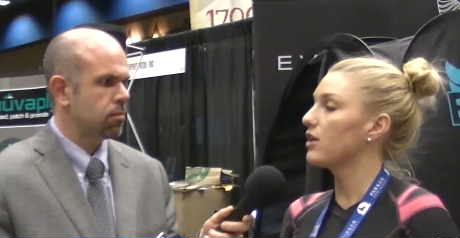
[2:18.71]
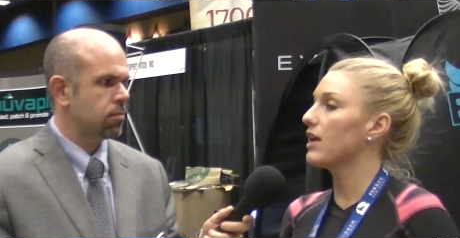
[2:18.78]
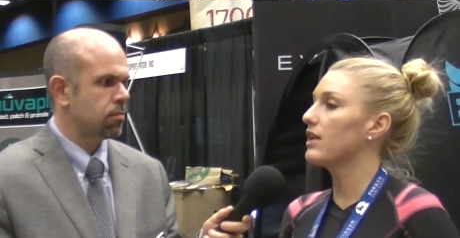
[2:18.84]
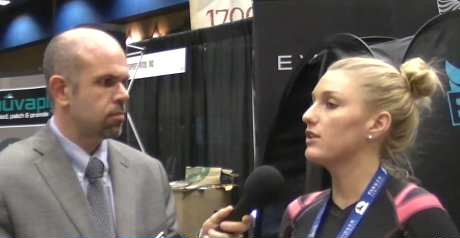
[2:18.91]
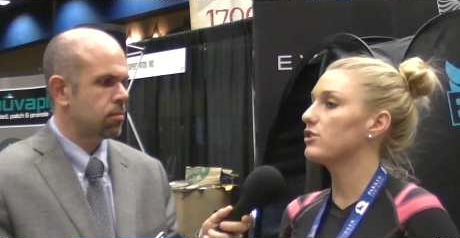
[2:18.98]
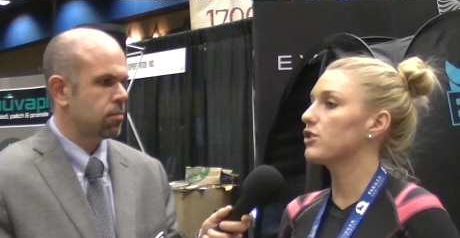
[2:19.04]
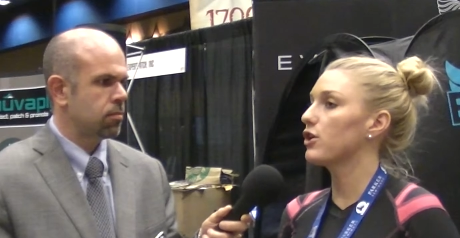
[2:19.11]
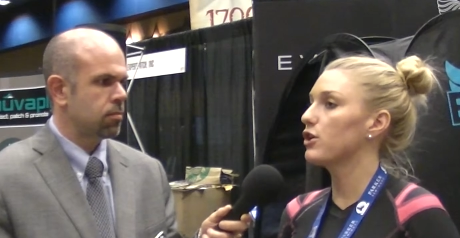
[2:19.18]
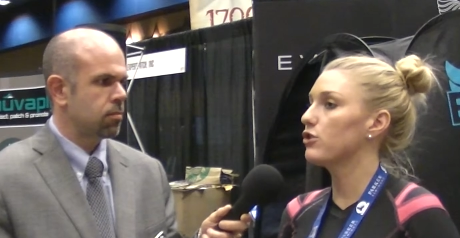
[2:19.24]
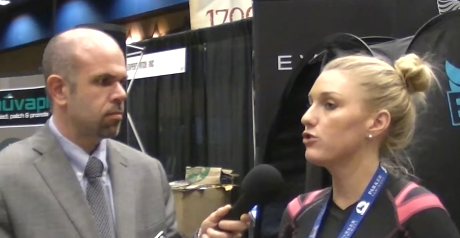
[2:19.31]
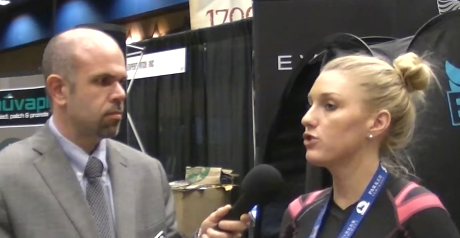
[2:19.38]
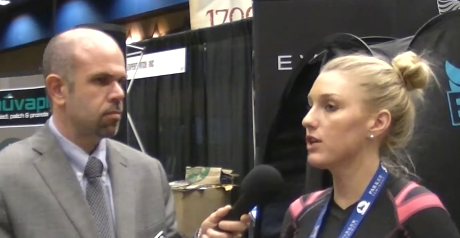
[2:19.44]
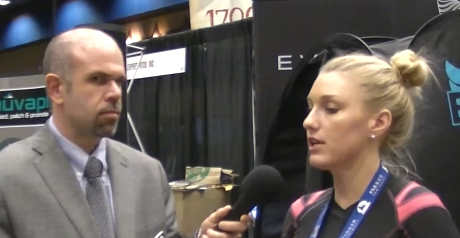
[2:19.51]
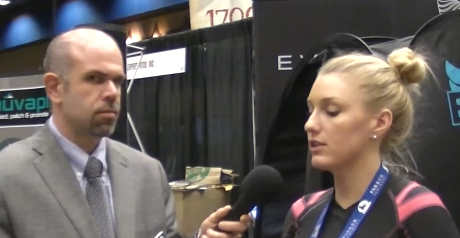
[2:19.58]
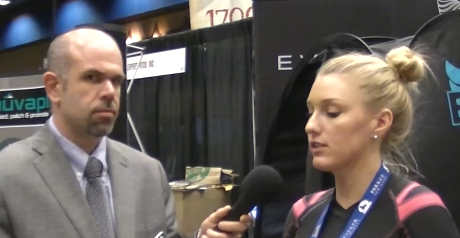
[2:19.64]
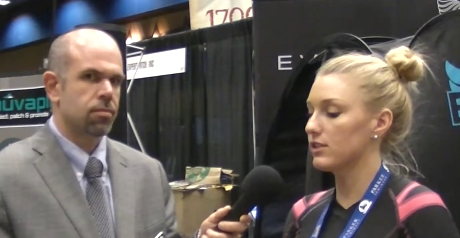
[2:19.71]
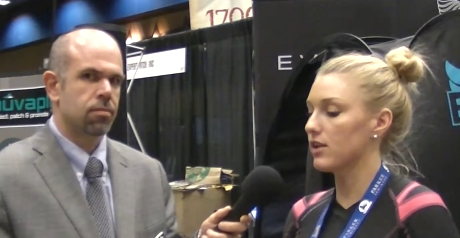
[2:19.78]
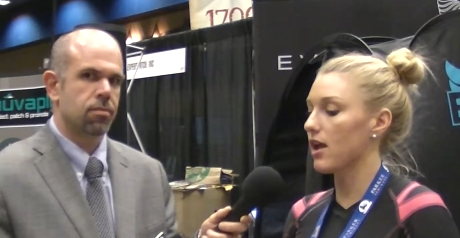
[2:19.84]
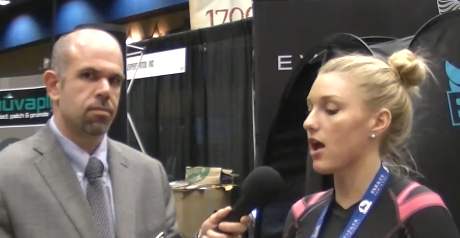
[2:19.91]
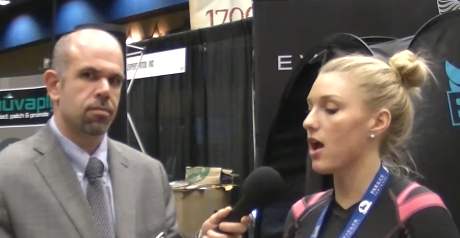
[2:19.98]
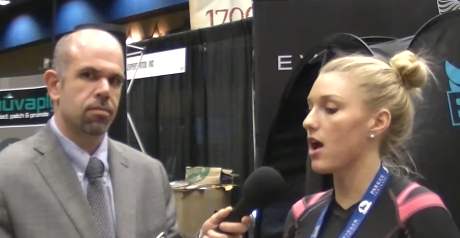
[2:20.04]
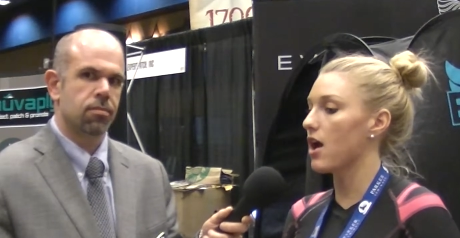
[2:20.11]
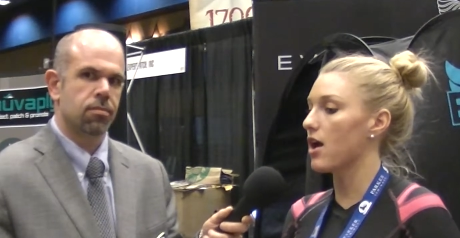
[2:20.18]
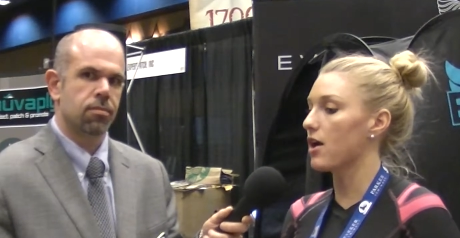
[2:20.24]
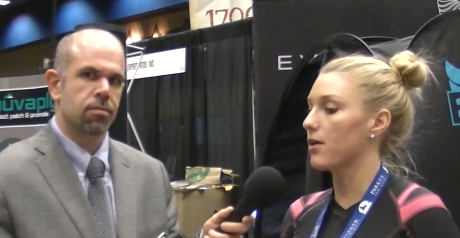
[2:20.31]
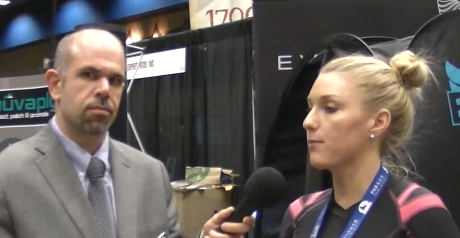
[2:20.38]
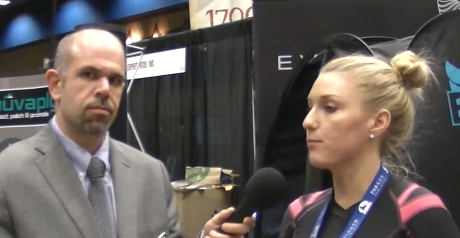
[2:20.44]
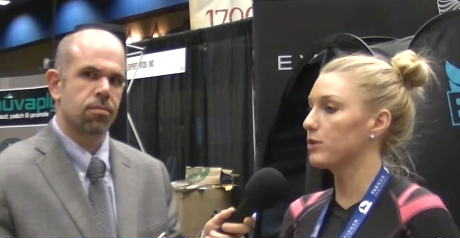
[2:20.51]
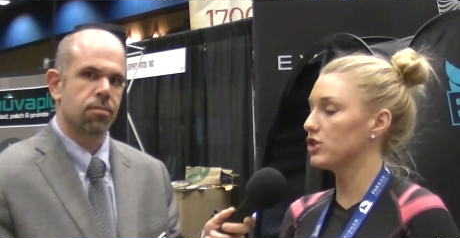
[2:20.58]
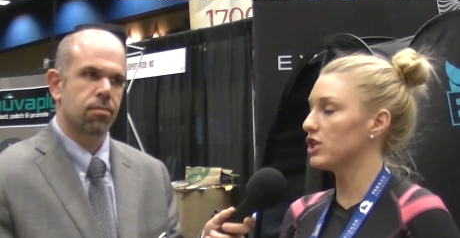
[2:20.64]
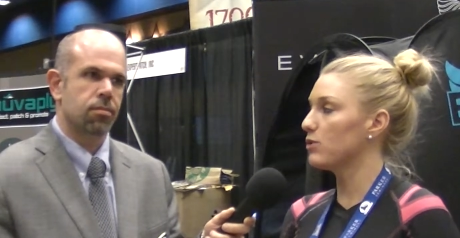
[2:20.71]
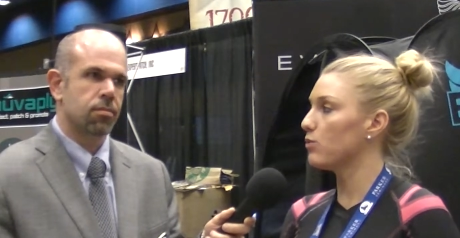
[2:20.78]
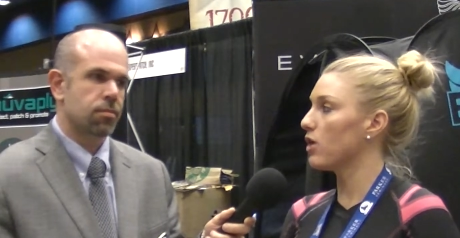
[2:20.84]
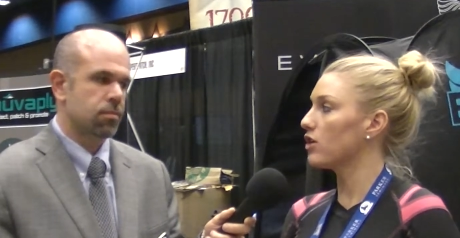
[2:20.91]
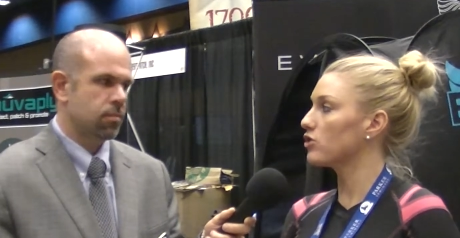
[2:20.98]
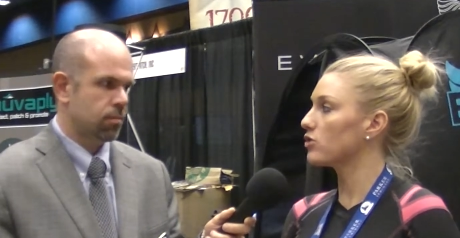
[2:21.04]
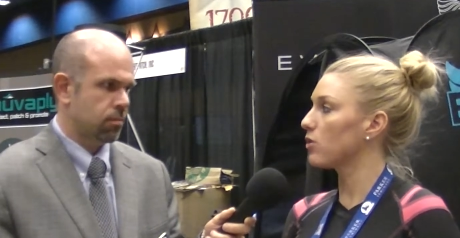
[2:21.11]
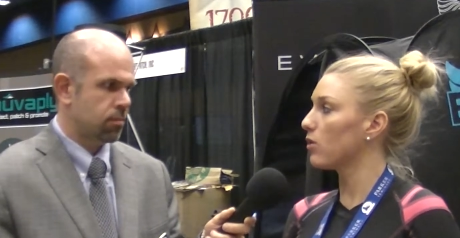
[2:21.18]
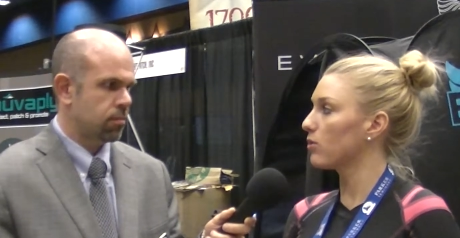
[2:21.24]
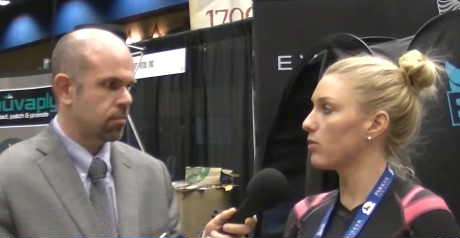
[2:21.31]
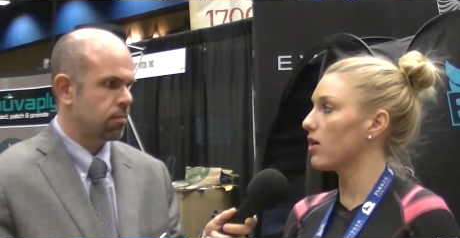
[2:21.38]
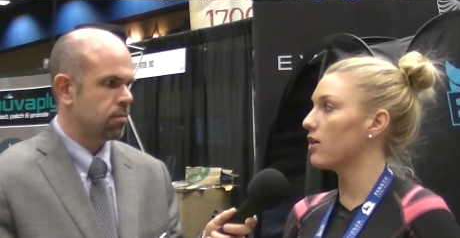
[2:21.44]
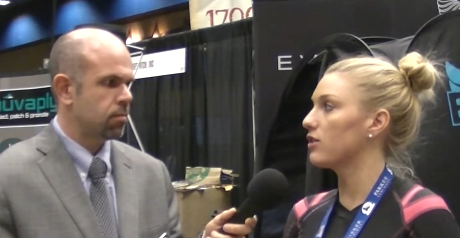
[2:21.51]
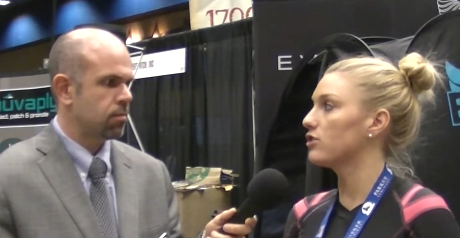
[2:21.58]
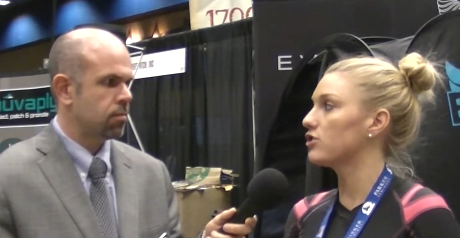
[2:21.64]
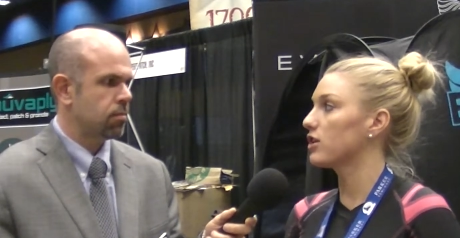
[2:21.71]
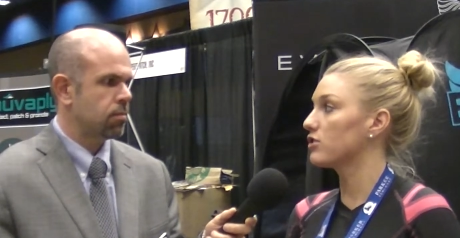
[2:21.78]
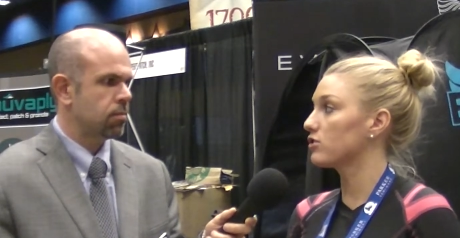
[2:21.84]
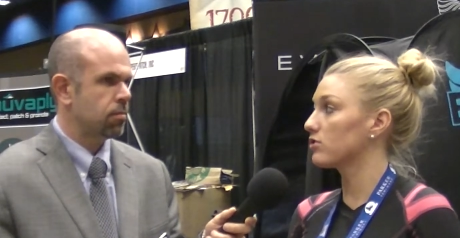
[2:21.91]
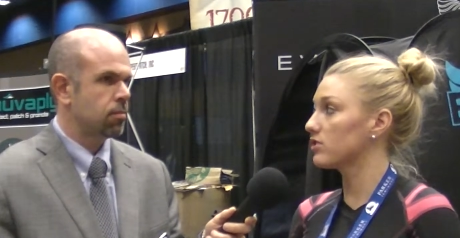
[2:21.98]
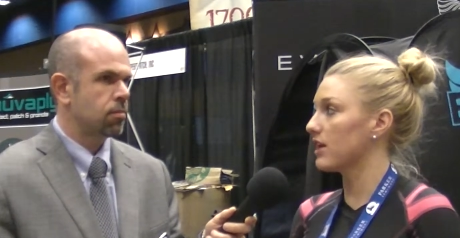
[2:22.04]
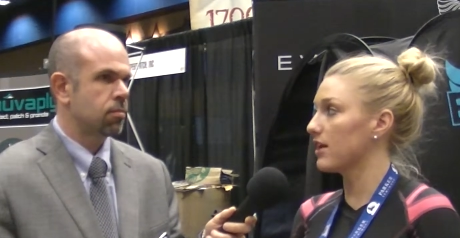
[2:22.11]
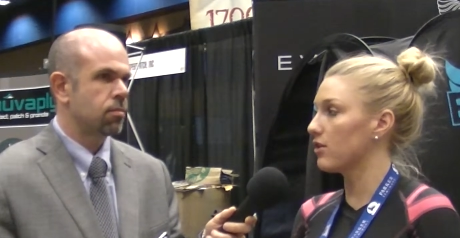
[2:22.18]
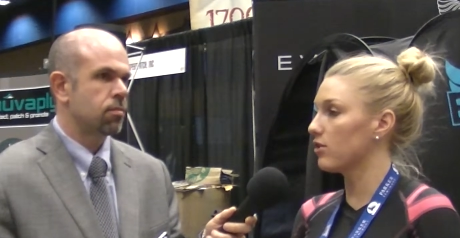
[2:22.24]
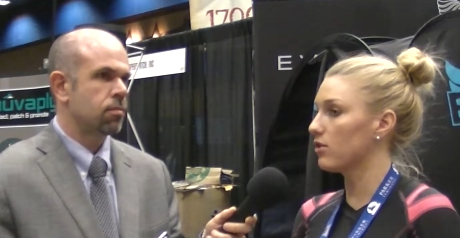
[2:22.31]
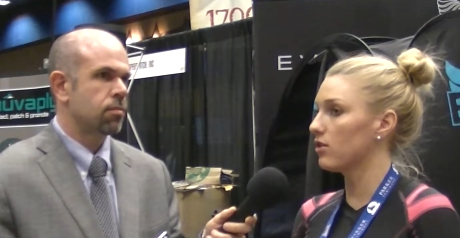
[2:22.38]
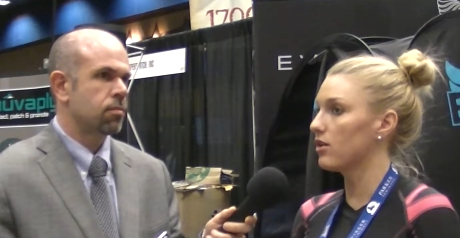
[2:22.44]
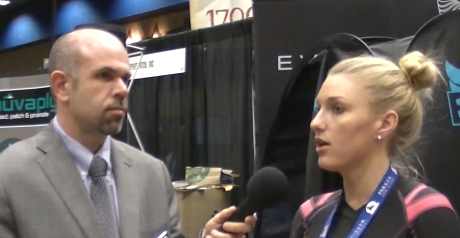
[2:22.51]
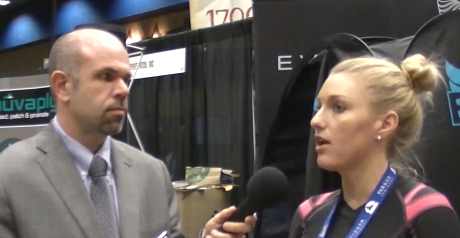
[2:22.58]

Speaker 1: and so you just machine wash, cold water, gentle cycle,